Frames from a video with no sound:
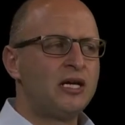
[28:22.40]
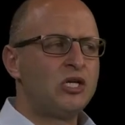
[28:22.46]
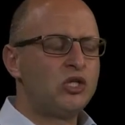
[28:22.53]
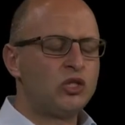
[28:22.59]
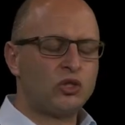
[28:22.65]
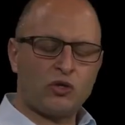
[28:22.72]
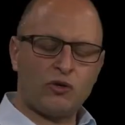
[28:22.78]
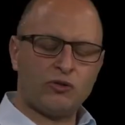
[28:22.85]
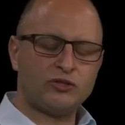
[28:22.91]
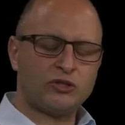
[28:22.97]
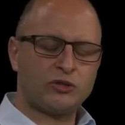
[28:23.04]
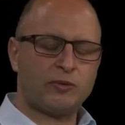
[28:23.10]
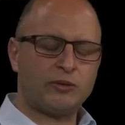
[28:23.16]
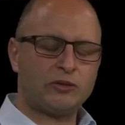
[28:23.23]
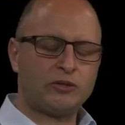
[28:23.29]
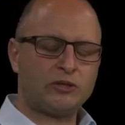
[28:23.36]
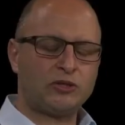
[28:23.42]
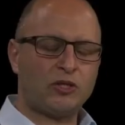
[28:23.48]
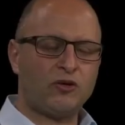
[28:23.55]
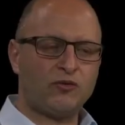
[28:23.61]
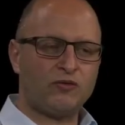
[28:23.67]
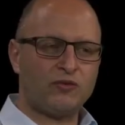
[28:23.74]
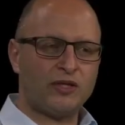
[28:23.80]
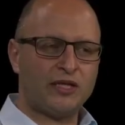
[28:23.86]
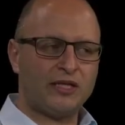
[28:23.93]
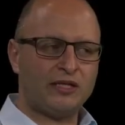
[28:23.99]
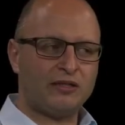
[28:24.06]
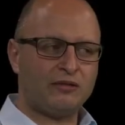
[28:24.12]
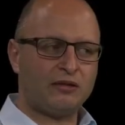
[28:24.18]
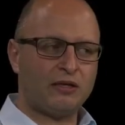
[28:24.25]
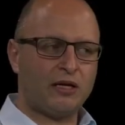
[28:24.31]
the consequences of their
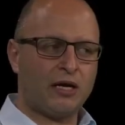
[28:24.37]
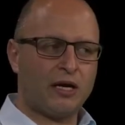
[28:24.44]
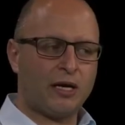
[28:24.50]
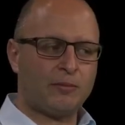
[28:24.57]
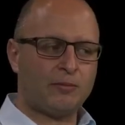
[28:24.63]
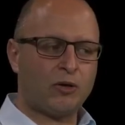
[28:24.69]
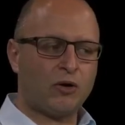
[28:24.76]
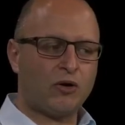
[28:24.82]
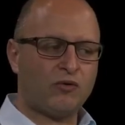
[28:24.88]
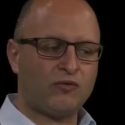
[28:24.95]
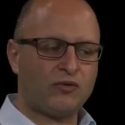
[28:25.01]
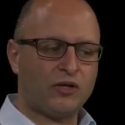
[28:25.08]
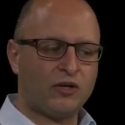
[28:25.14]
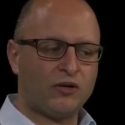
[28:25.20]
um, of the,